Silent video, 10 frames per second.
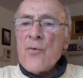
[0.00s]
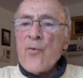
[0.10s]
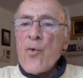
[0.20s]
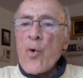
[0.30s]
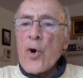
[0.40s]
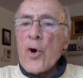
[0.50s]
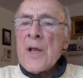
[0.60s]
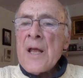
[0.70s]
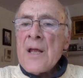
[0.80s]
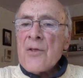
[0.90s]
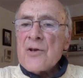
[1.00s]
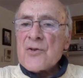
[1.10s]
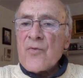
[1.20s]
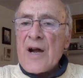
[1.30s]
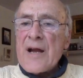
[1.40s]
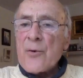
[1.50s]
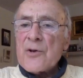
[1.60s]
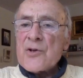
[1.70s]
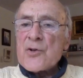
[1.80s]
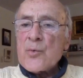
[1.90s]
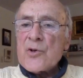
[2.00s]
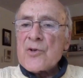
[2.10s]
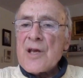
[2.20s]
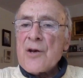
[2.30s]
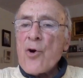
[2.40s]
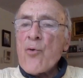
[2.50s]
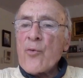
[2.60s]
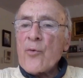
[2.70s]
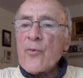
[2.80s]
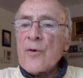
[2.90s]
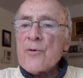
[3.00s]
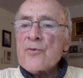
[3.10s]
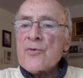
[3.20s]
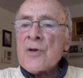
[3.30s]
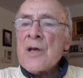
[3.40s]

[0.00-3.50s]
for this virus, which then overflows